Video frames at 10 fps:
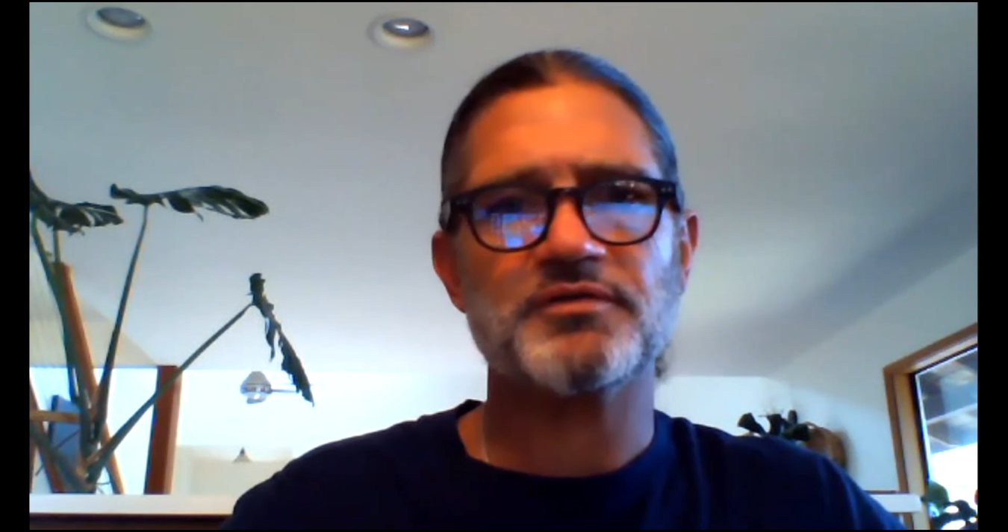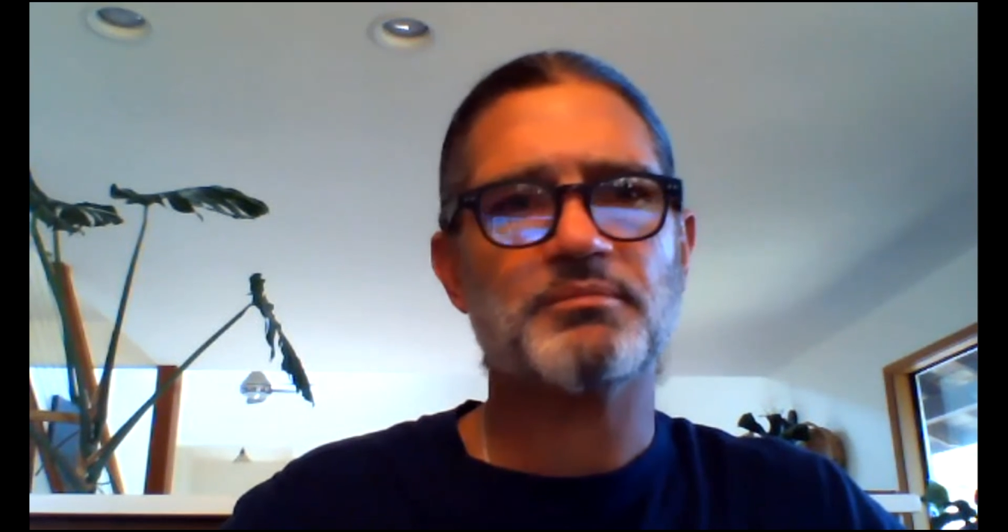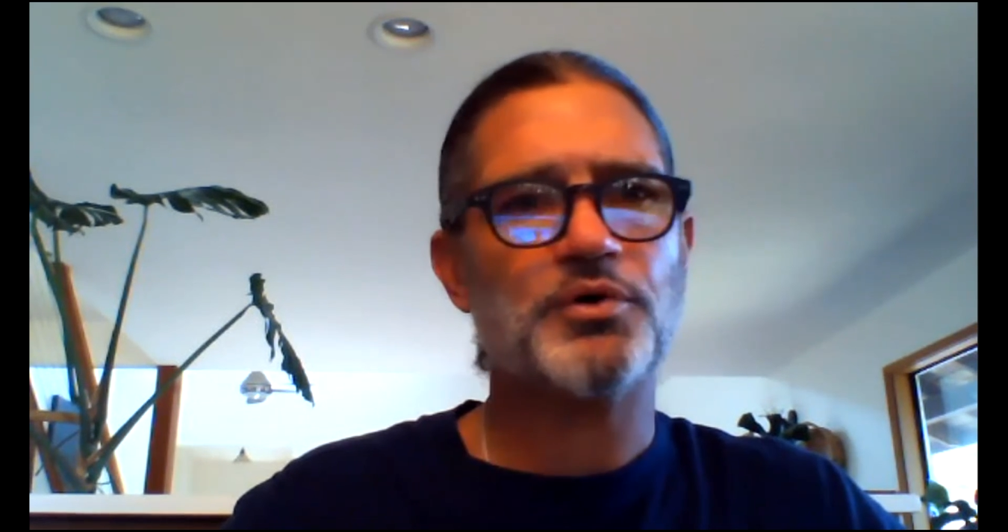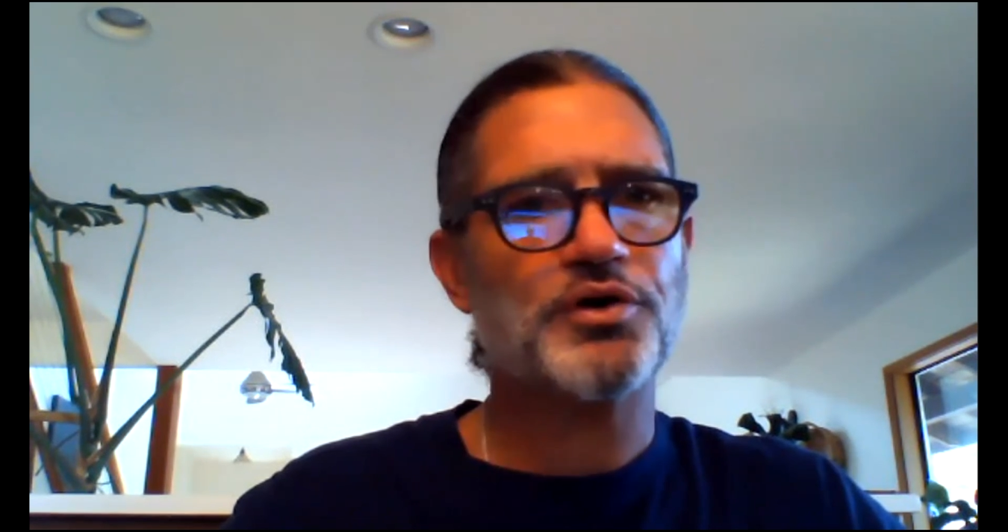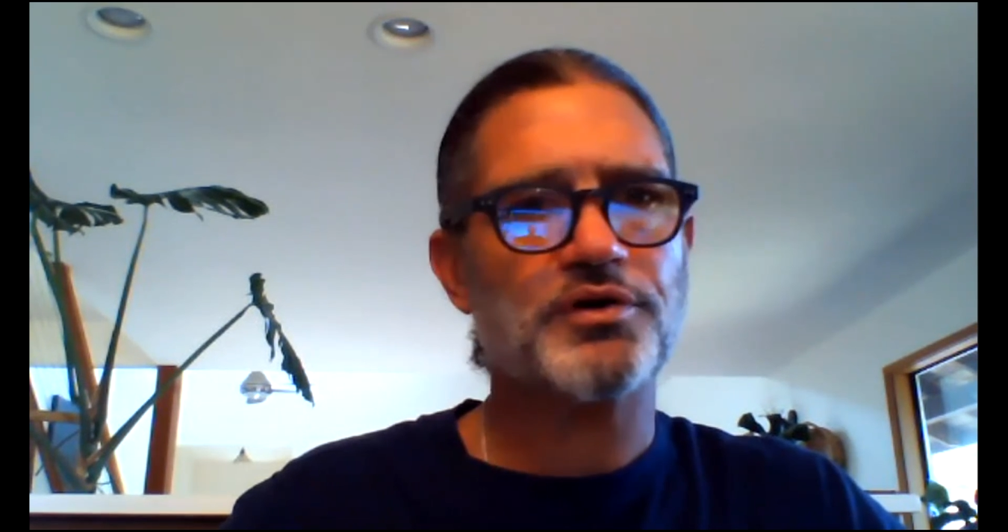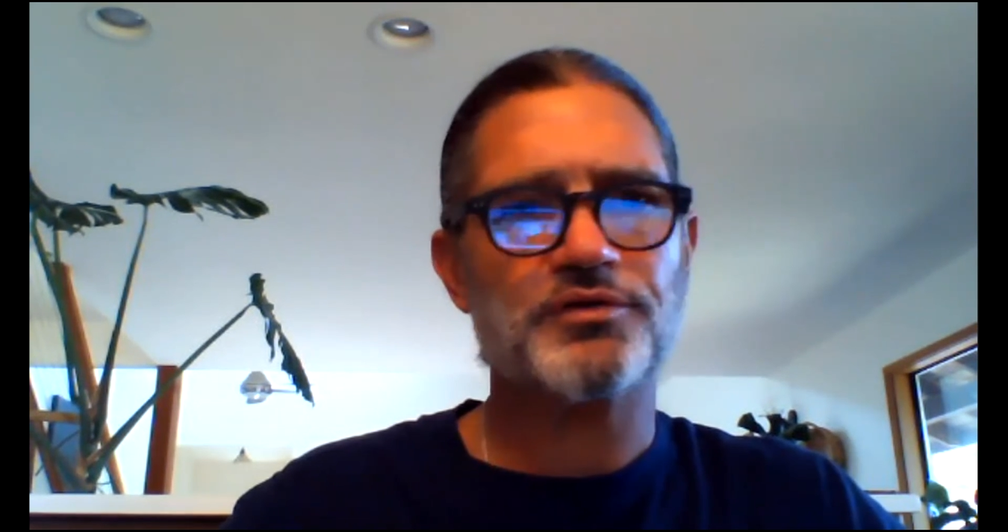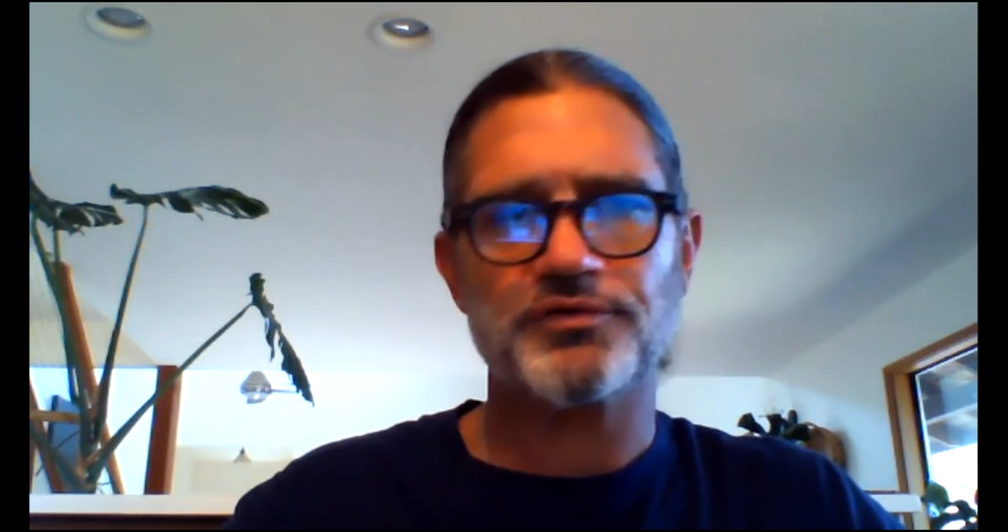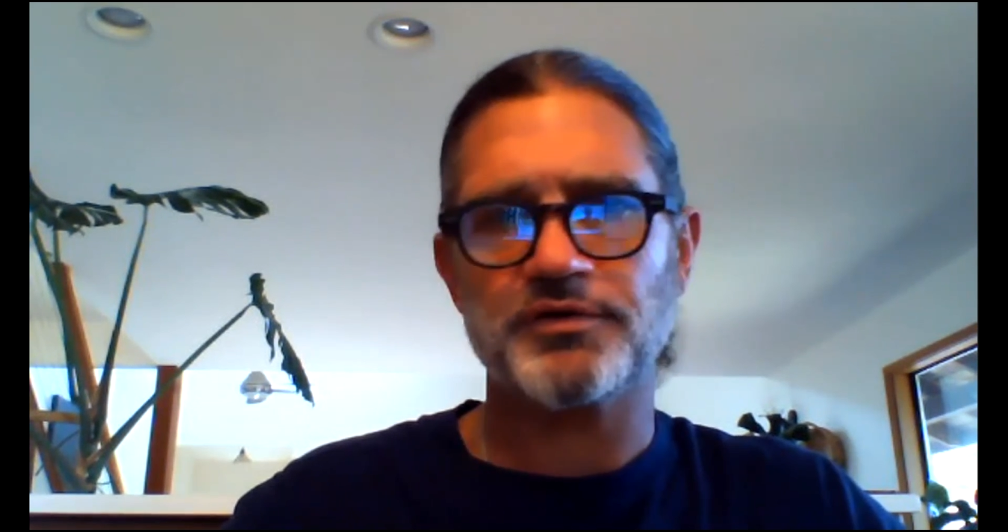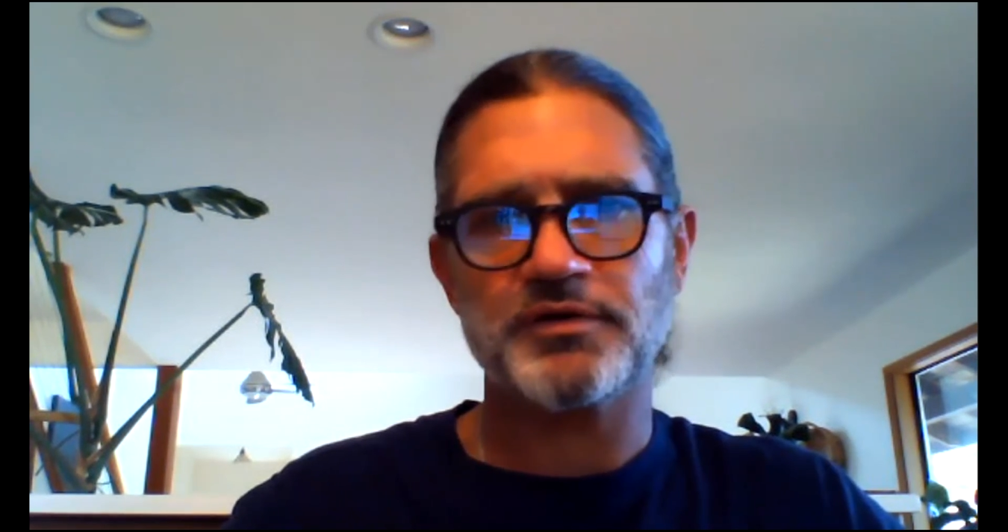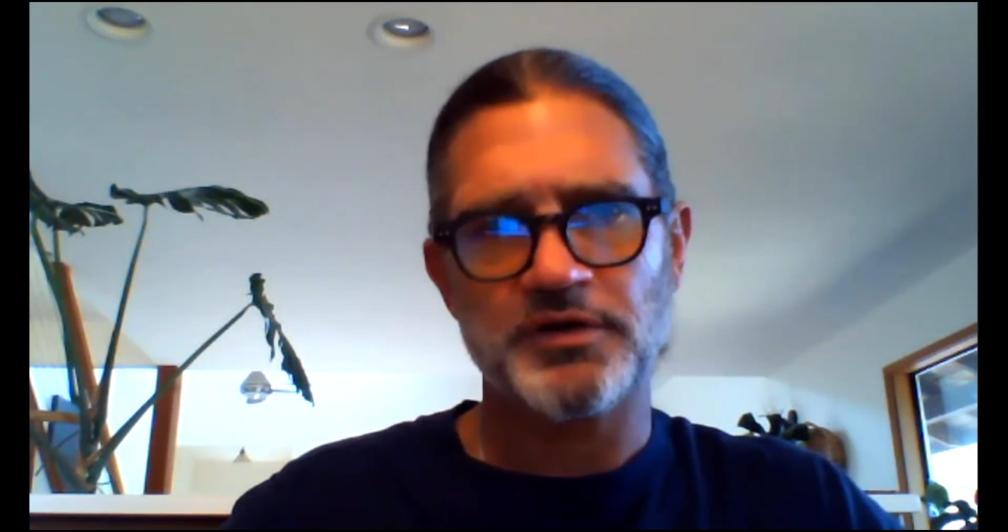and
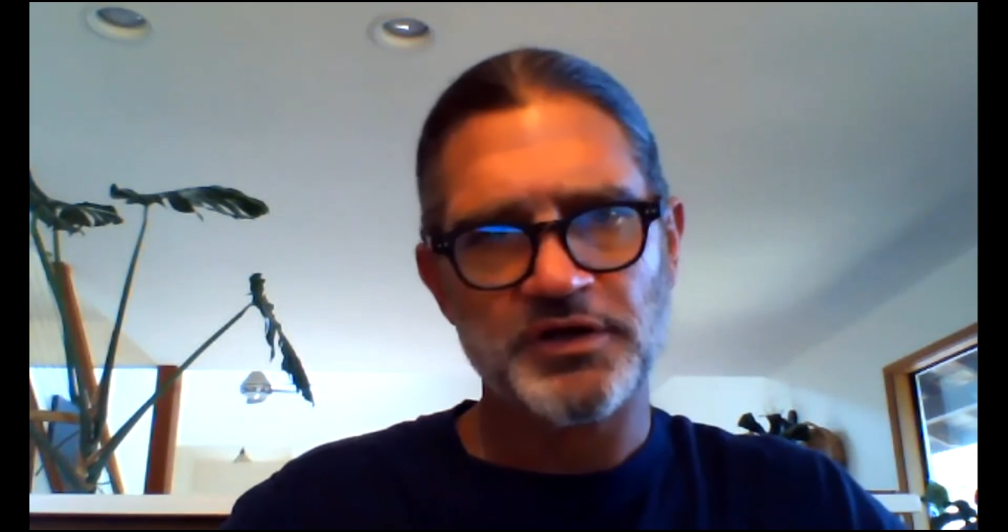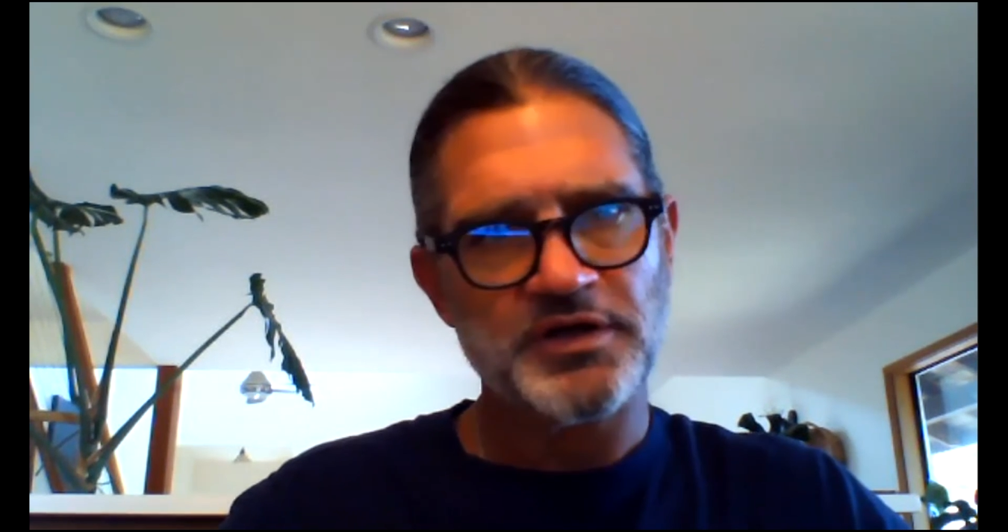books, and